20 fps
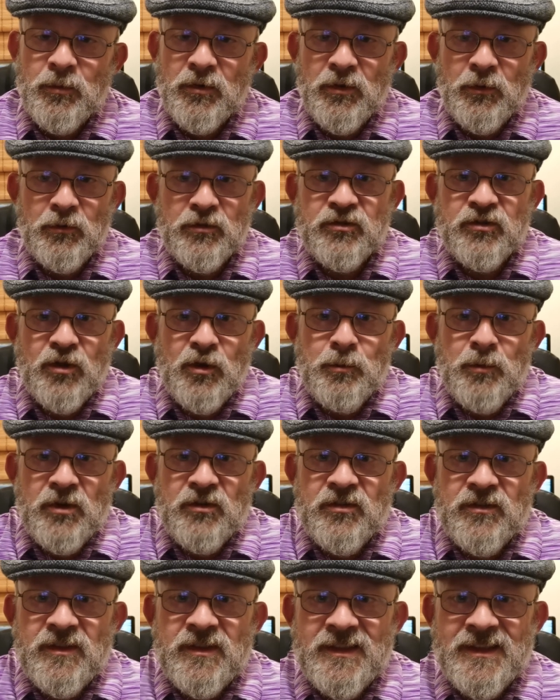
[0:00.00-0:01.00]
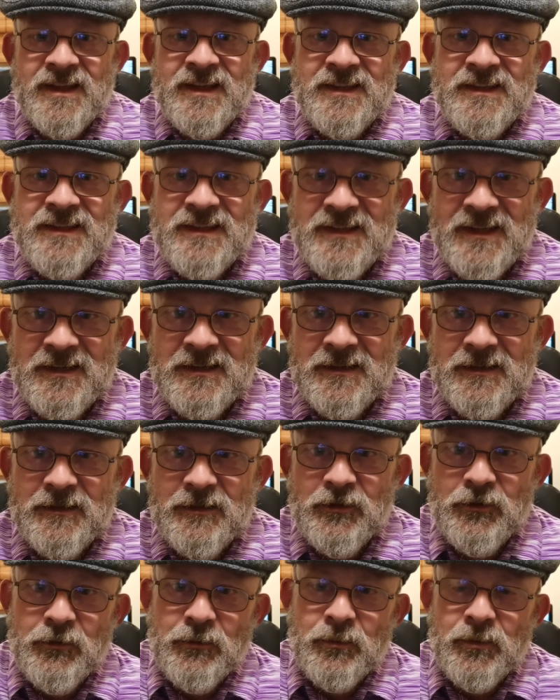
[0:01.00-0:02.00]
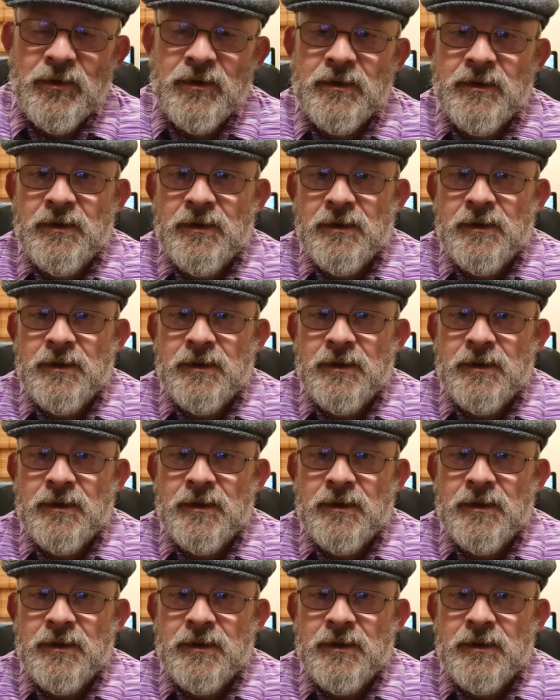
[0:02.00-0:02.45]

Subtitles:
but there was so much that they didn't do.